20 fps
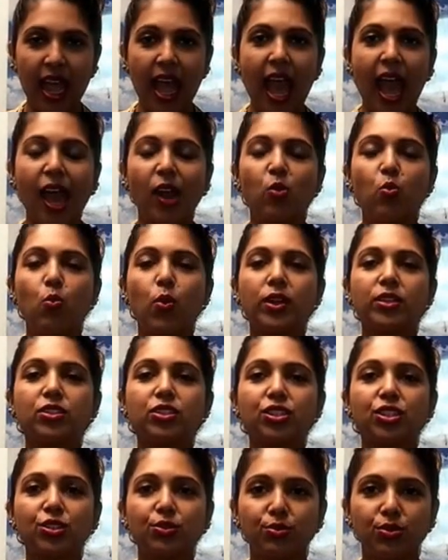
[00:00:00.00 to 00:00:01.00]
And
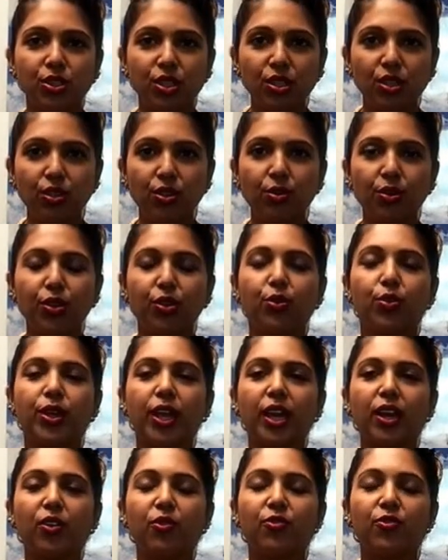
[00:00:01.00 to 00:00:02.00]
once you do, you'll
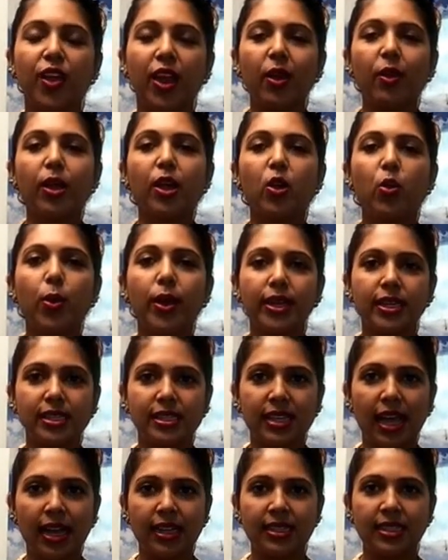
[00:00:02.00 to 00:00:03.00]
get a very quick
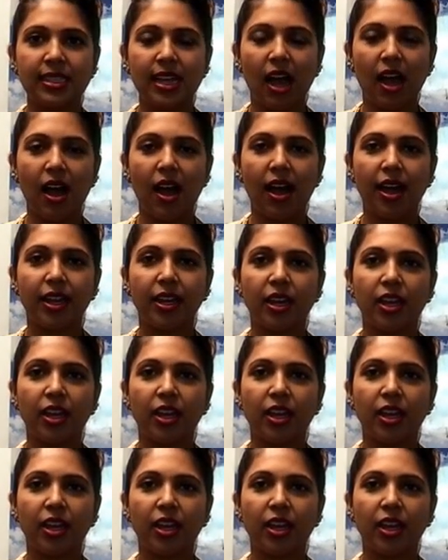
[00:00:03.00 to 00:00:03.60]
sense on,